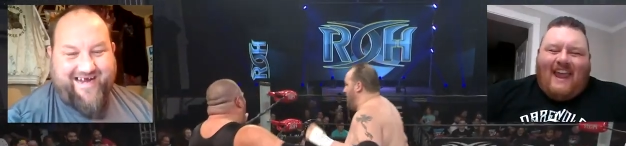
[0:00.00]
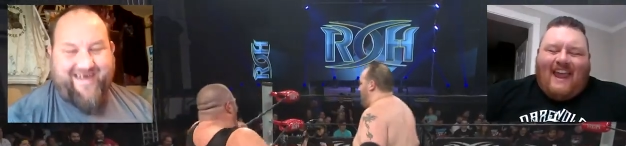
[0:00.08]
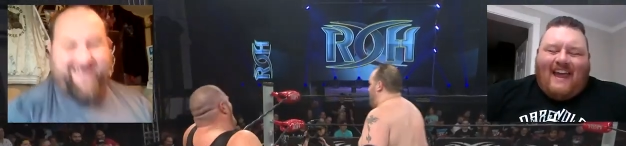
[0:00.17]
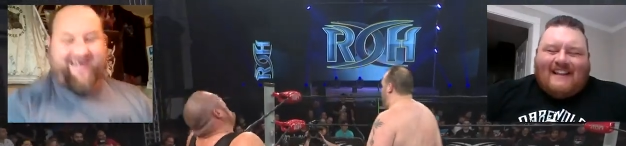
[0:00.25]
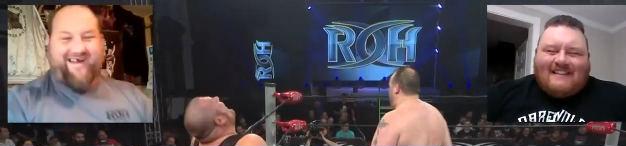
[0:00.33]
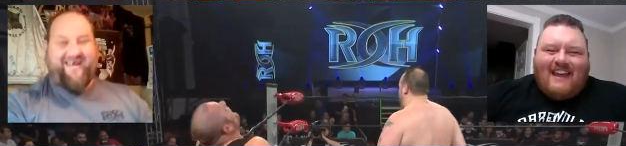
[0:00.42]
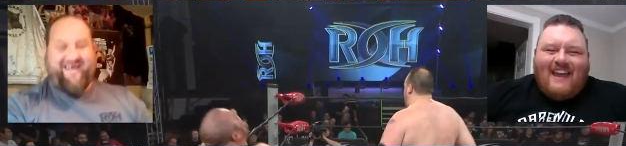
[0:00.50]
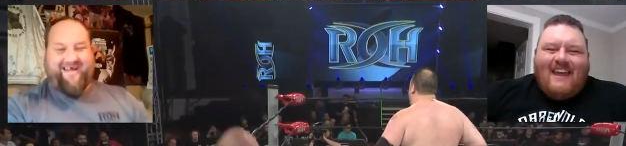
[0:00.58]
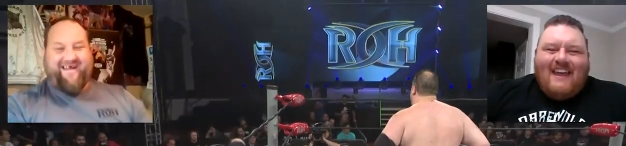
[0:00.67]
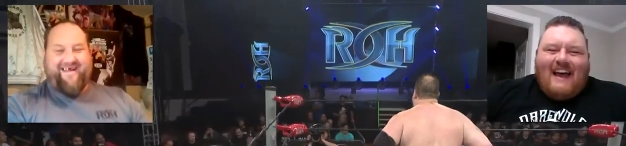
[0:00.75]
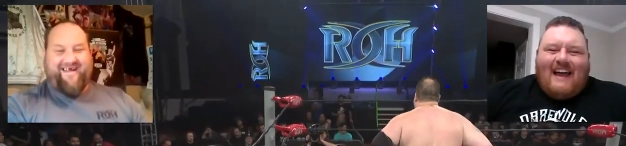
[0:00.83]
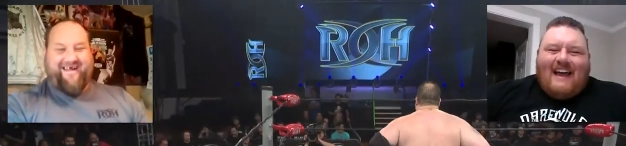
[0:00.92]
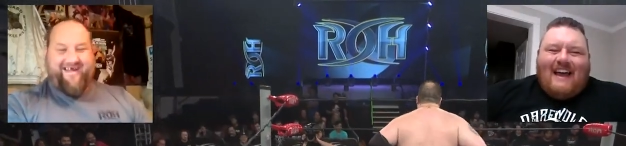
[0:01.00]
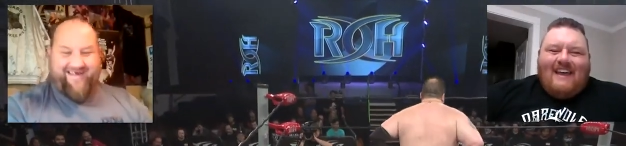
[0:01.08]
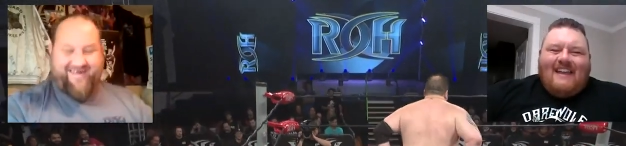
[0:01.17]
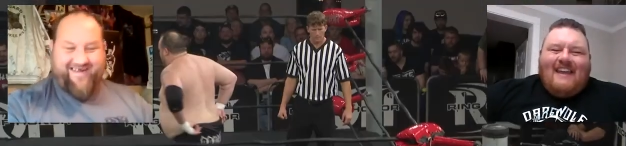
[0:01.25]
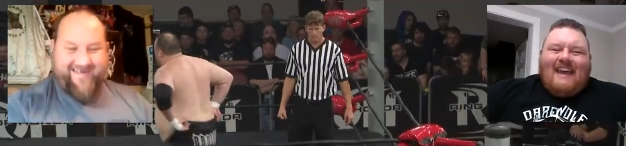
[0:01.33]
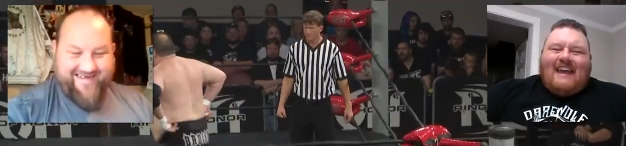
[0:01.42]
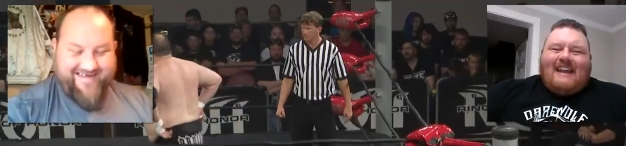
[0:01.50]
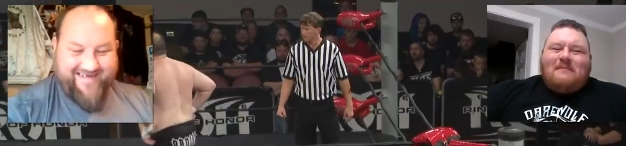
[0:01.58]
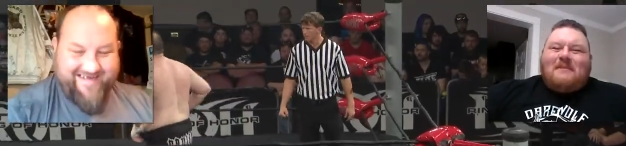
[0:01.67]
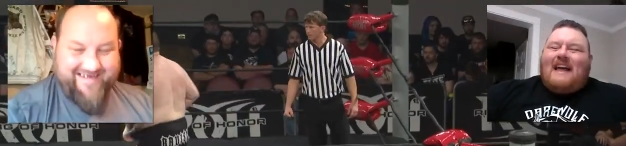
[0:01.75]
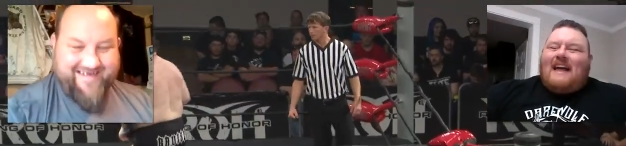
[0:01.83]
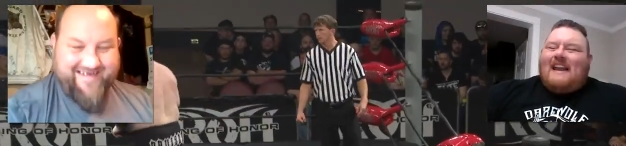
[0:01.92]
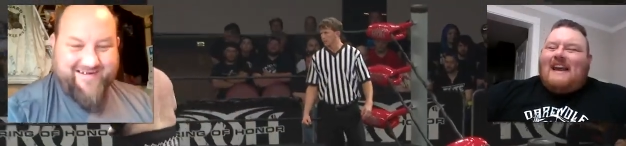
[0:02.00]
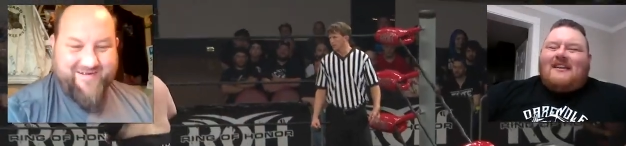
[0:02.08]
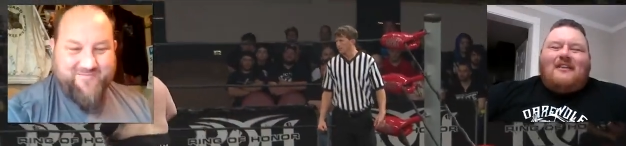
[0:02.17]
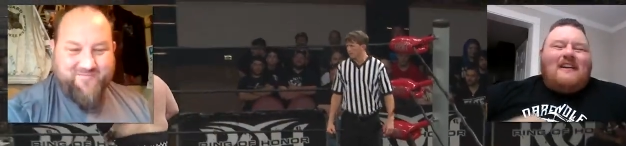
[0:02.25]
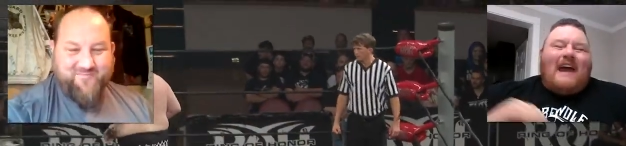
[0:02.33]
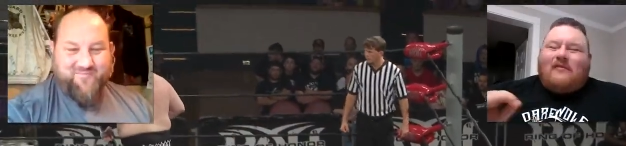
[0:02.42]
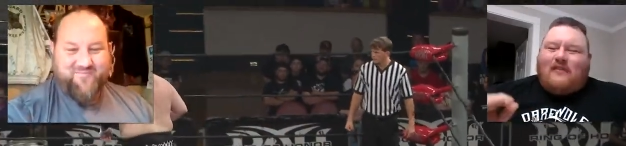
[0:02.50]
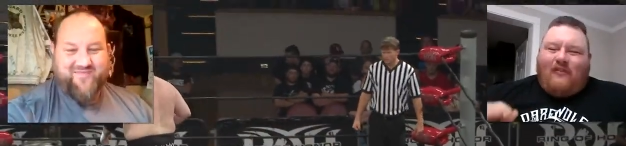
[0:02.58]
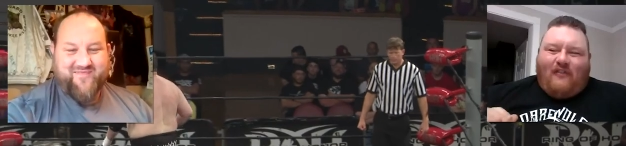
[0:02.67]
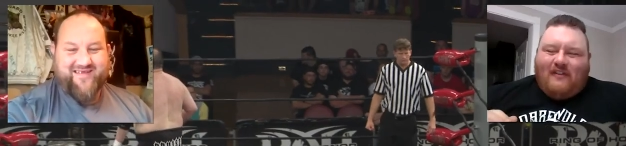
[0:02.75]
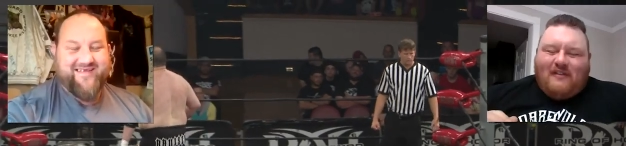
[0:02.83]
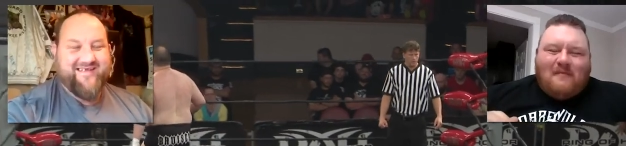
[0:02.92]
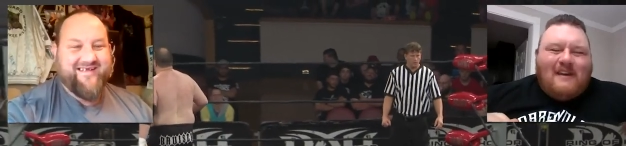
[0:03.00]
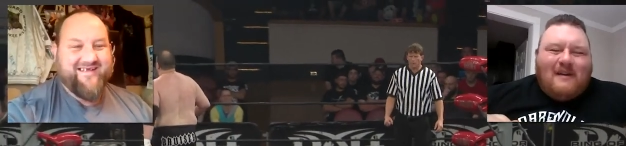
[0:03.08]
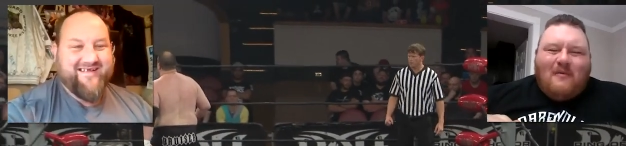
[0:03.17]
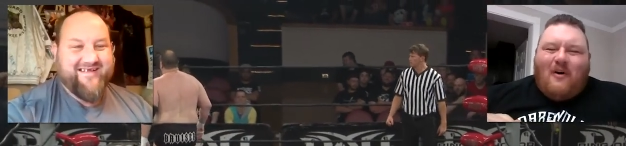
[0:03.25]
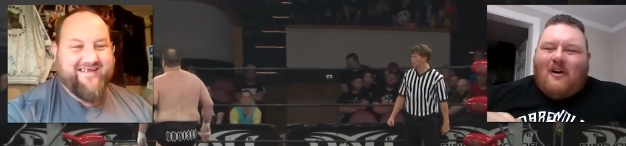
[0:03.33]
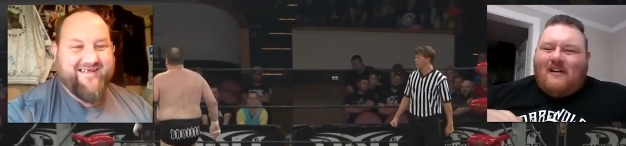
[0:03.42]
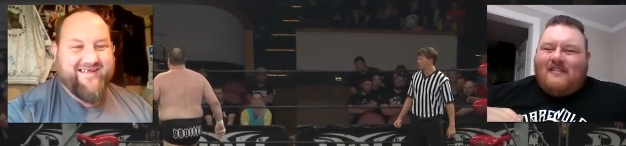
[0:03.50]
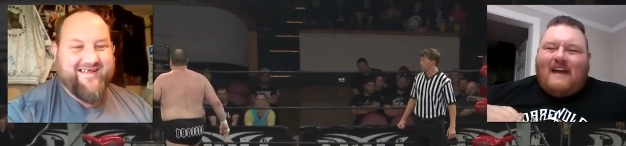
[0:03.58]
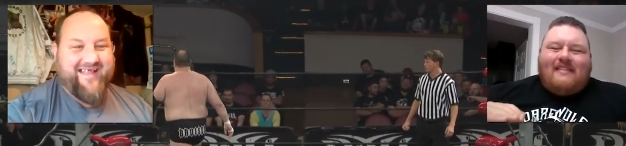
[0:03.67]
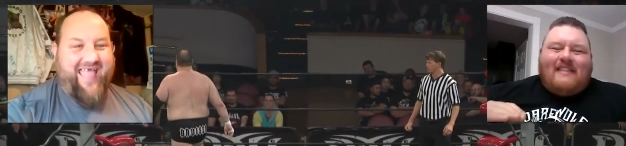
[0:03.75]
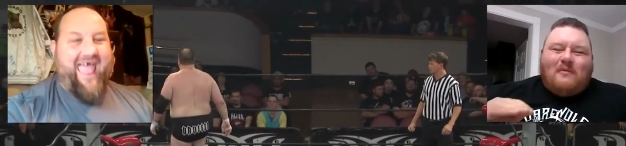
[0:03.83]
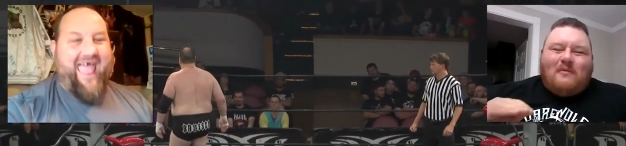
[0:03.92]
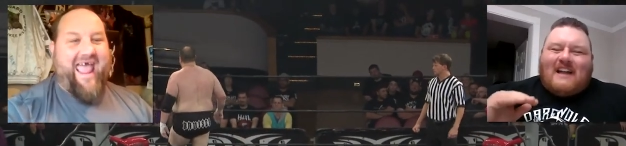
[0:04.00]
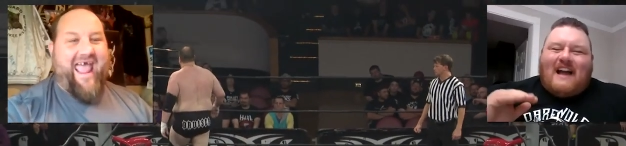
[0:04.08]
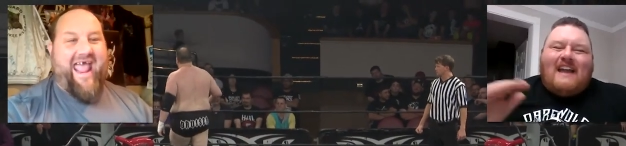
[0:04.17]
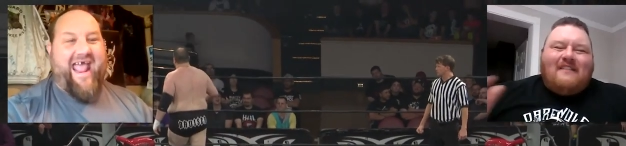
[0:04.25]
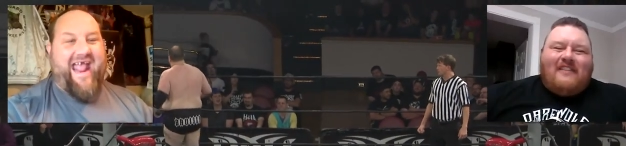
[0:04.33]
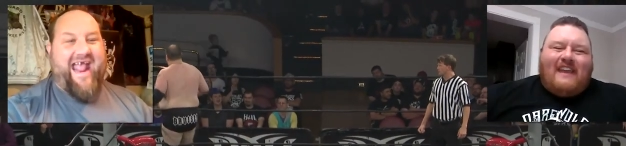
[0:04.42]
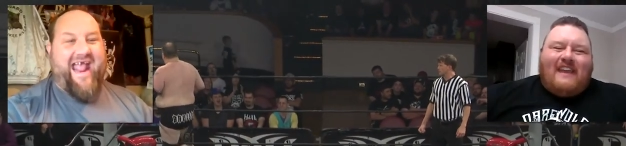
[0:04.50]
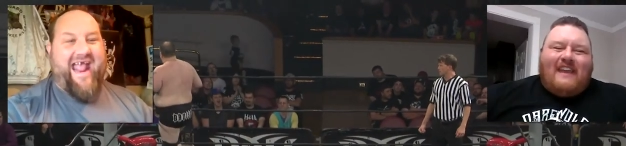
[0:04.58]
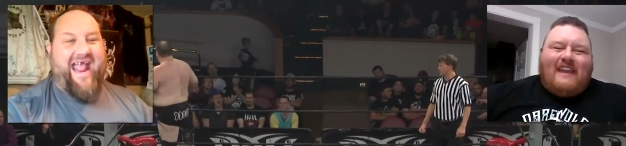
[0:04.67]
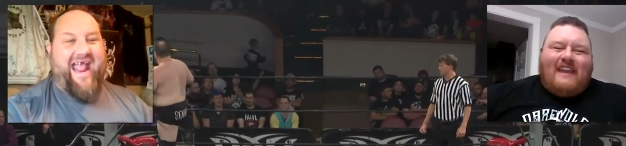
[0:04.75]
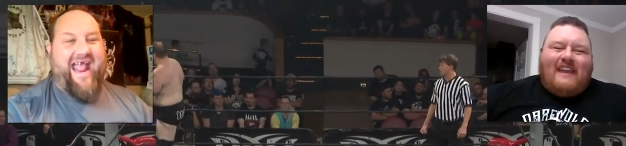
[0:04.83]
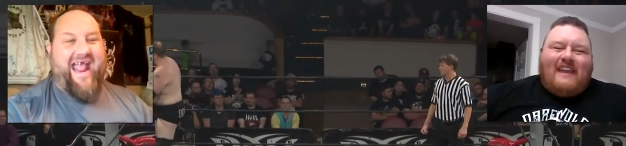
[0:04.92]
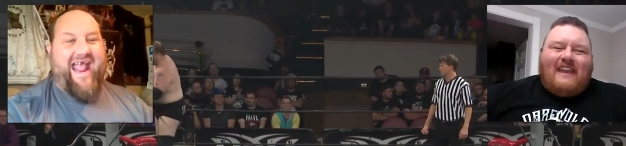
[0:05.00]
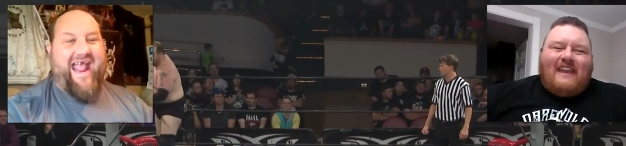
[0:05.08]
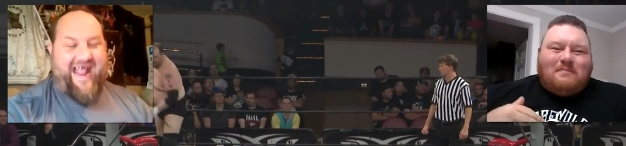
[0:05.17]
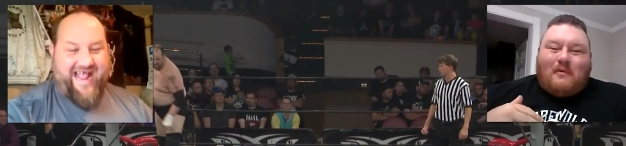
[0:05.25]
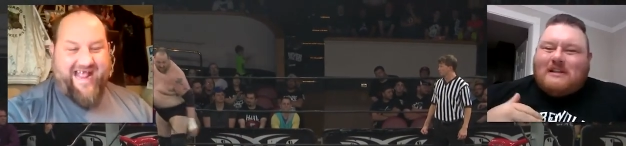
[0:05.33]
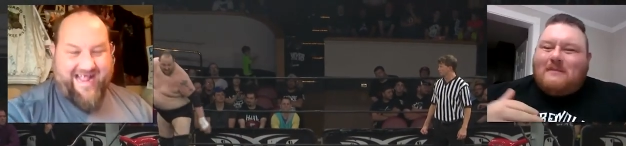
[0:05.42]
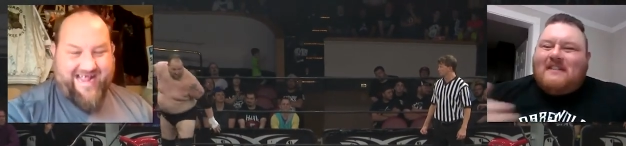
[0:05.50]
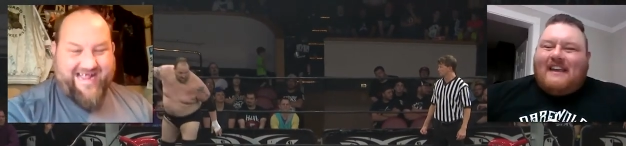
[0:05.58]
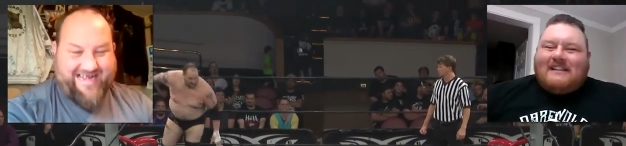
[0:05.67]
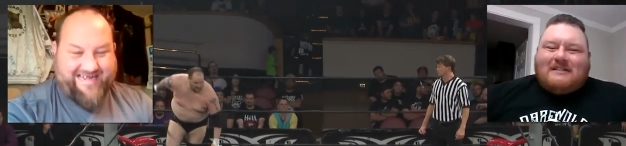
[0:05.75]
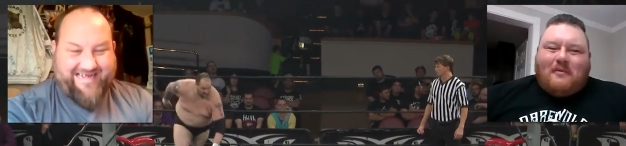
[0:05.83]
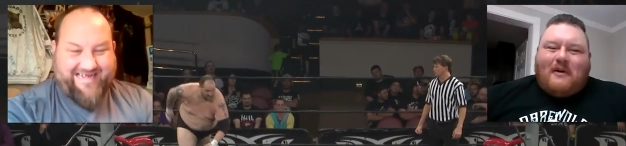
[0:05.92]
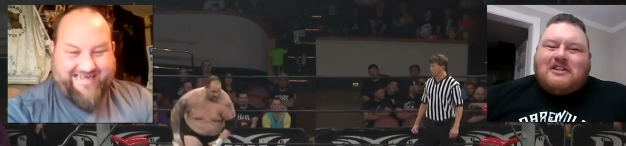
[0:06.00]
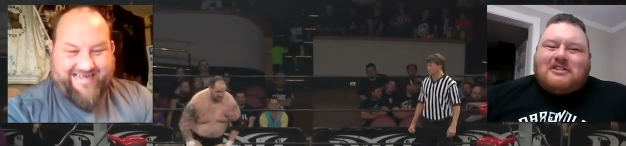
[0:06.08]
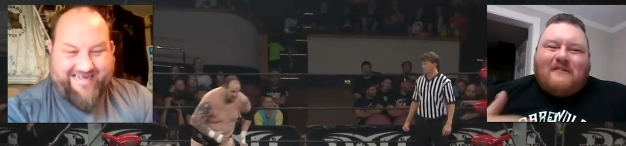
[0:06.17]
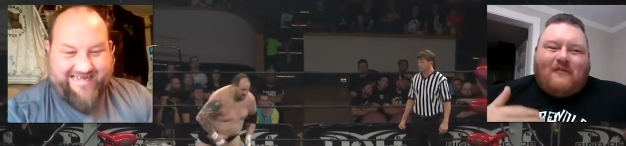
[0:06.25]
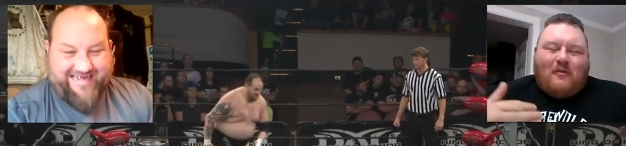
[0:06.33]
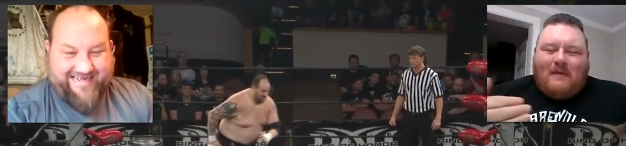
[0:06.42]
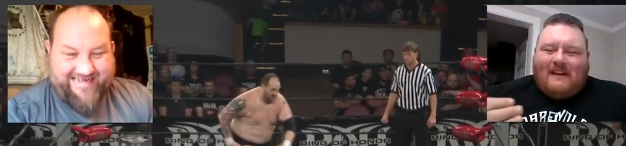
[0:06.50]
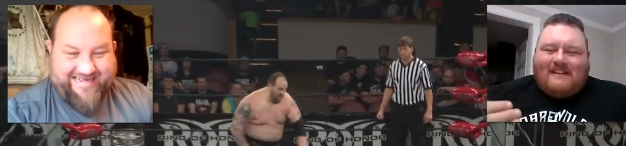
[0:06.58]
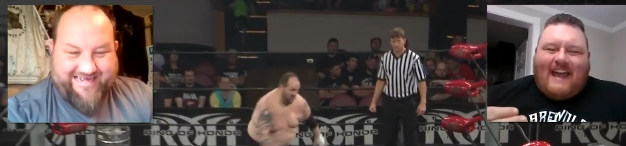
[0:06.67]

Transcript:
Speaker 1: there. and I'm glad I don't have to feel them anymore. That that was kind of for some of the inspiration for being